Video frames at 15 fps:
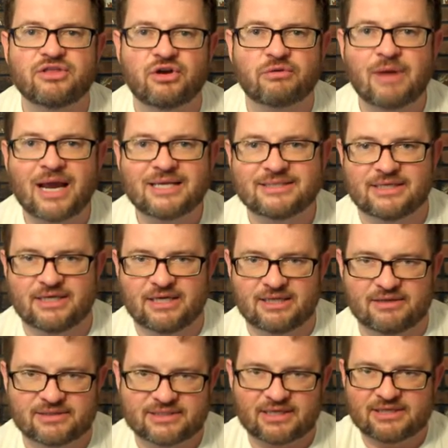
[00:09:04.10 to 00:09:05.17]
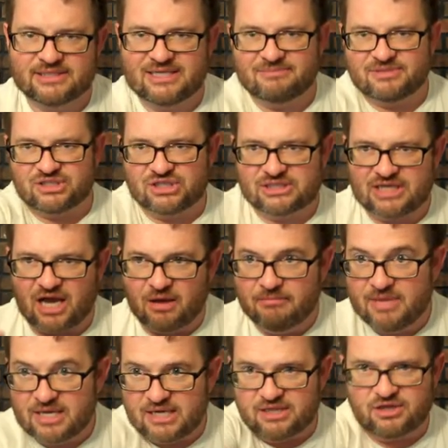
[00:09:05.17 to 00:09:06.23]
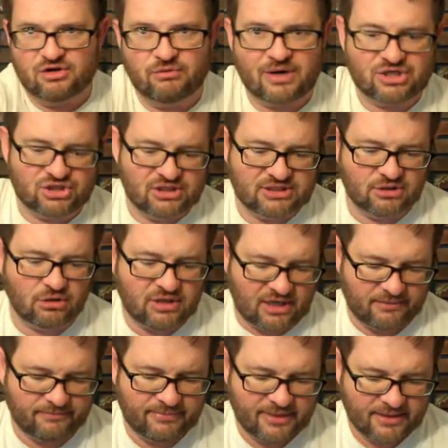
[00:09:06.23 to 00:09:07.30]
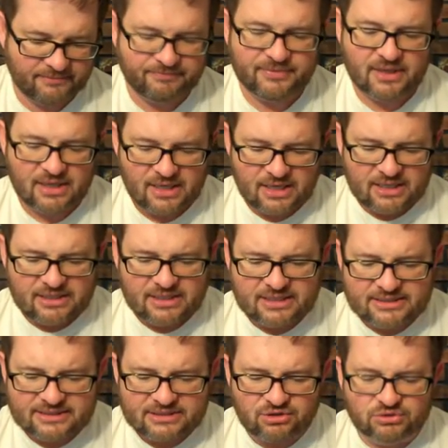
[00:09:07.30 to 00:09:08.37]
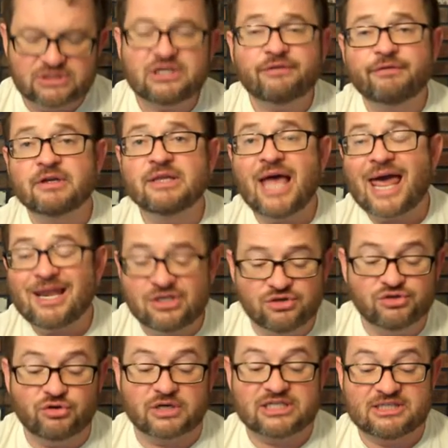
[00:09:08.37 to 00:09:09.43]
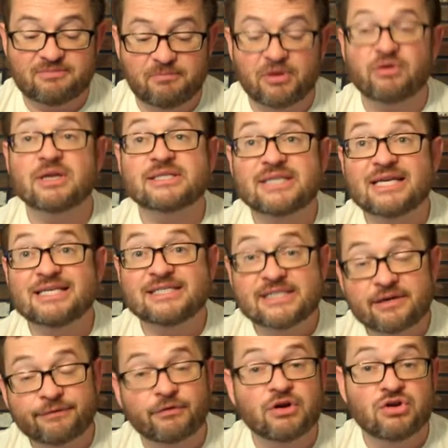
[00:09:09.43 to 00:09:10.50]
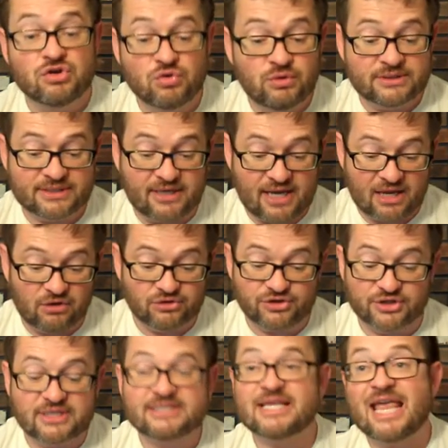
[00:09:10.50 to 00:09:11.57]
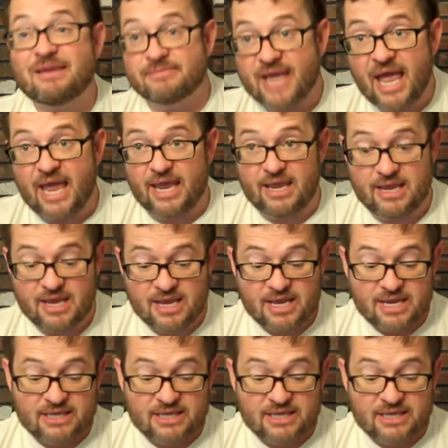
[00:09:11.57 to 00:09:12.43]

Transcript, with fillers: on the horizon. The sun seems to just come in in the direction he's looking. So different latitudes are experiencing different noon sun angles on the same day